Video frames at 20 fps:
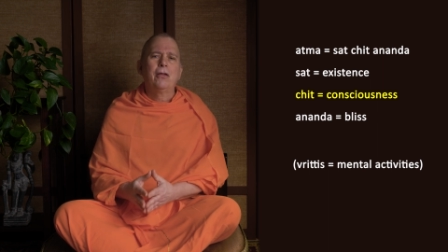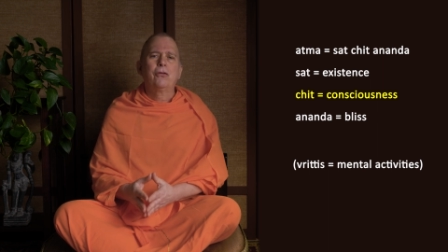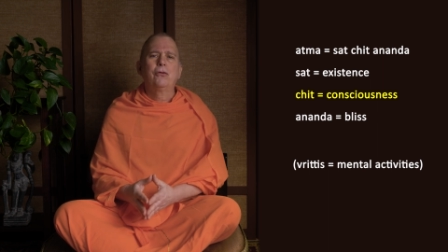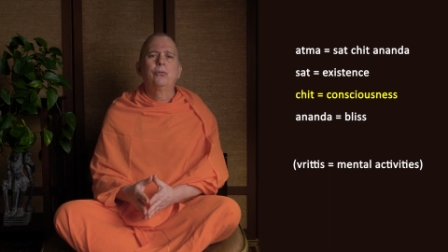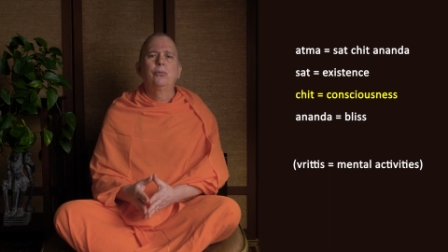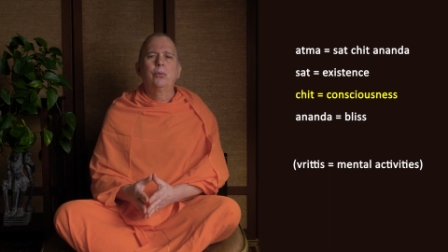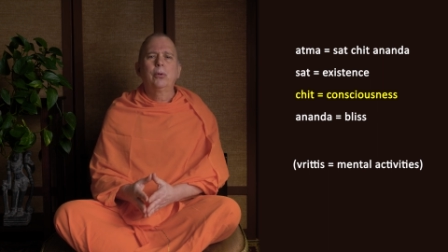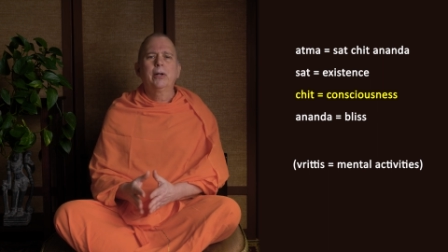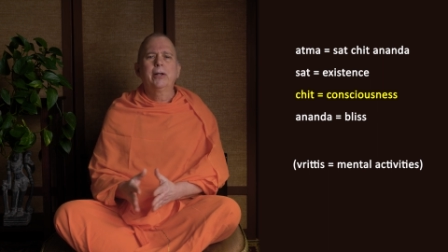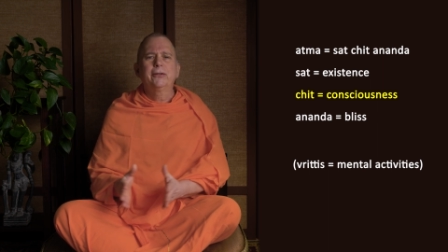
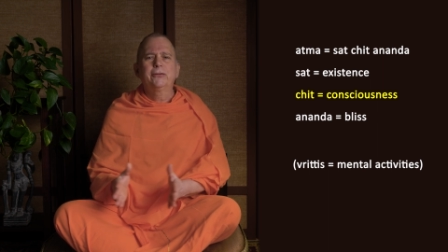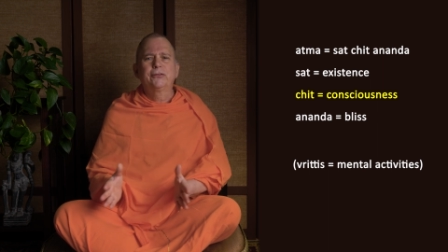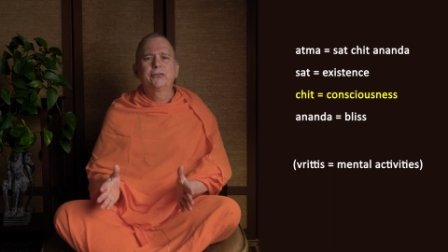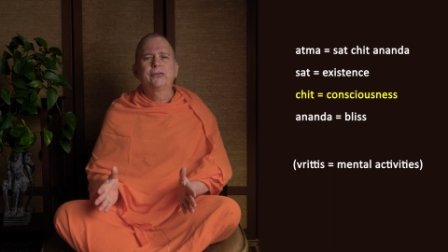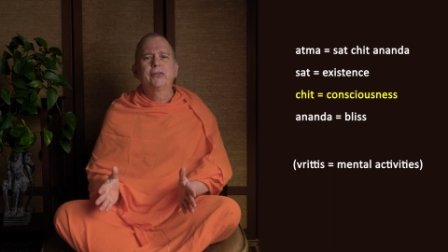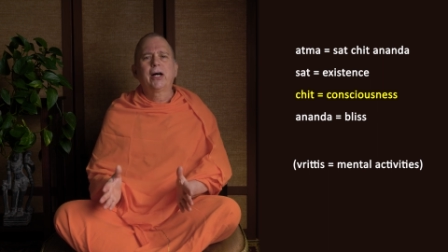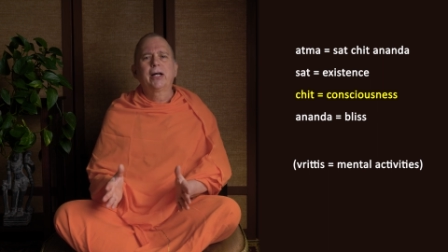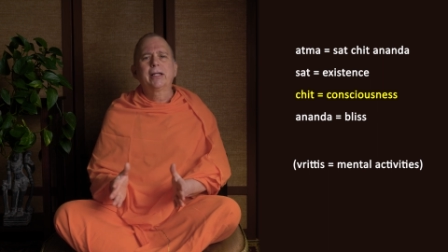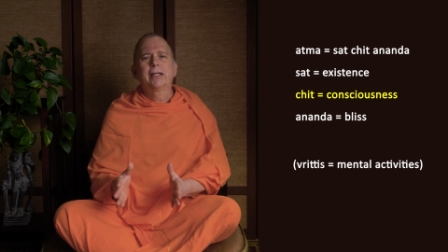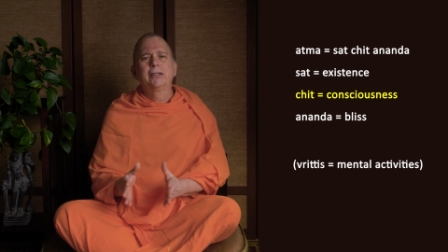The words
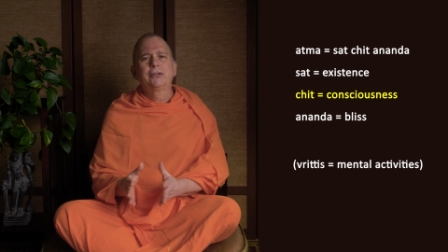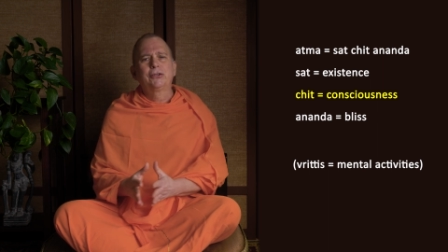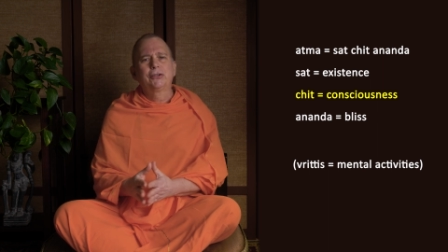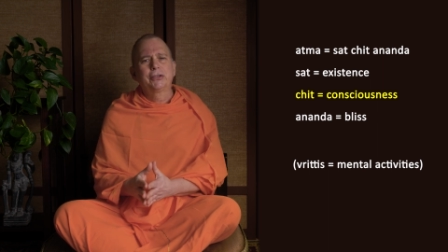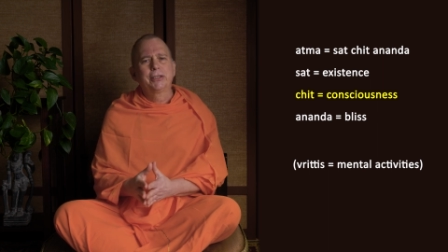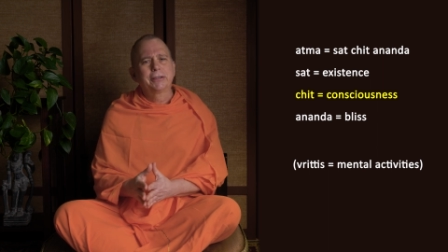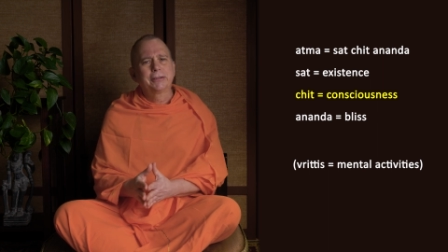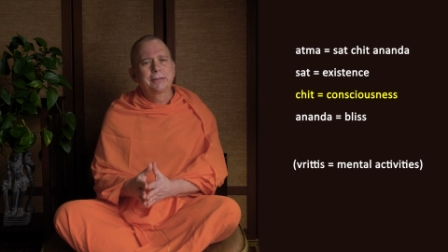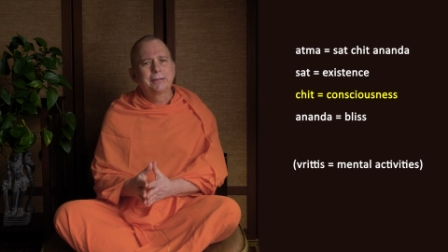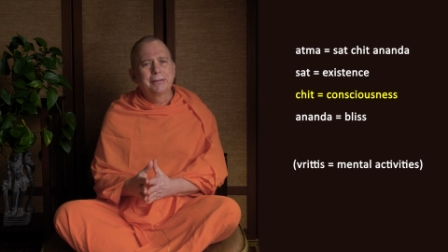Sat and
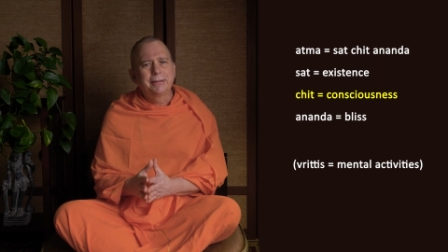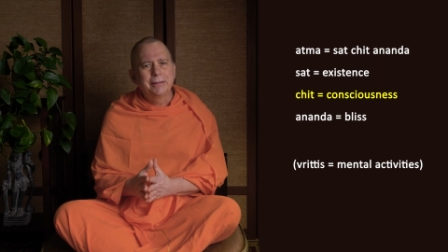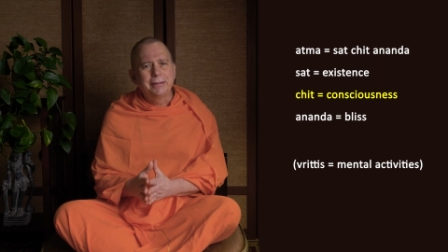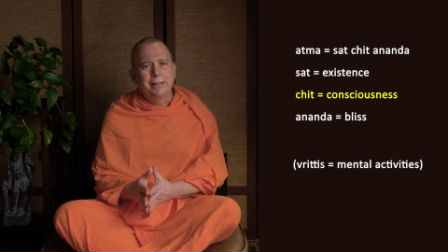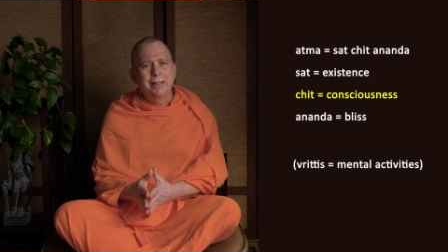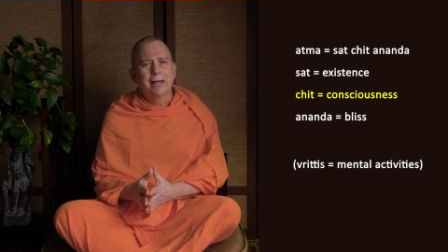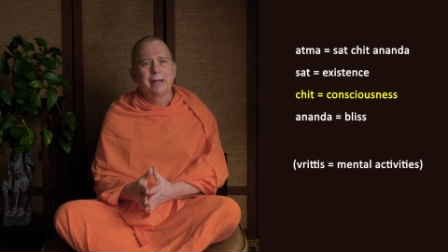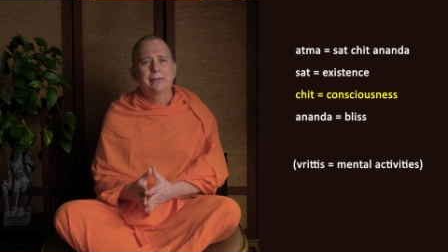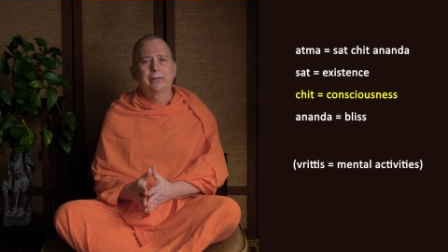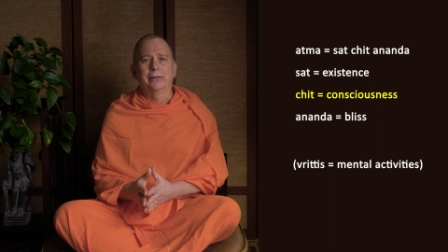Chit
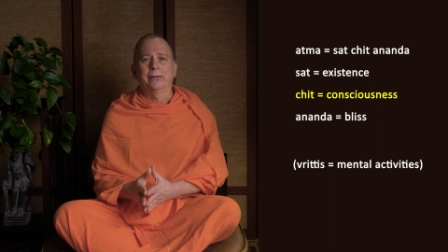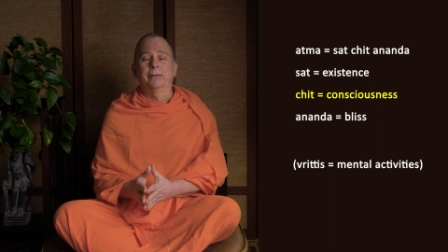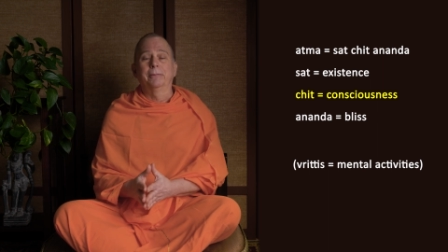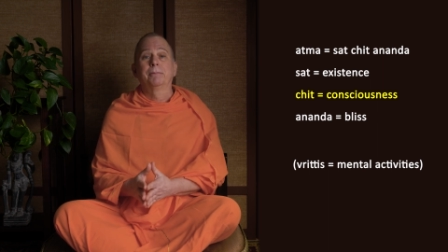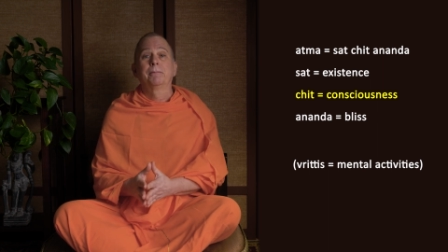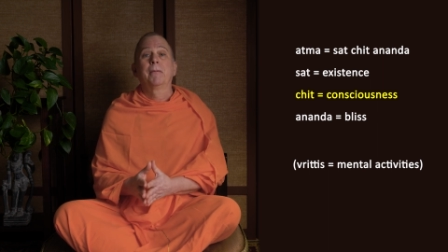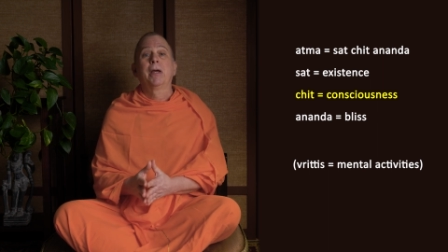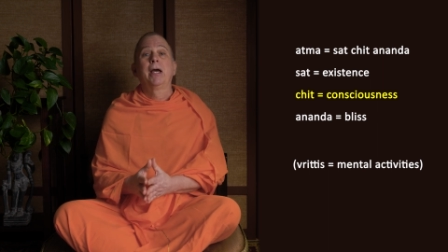together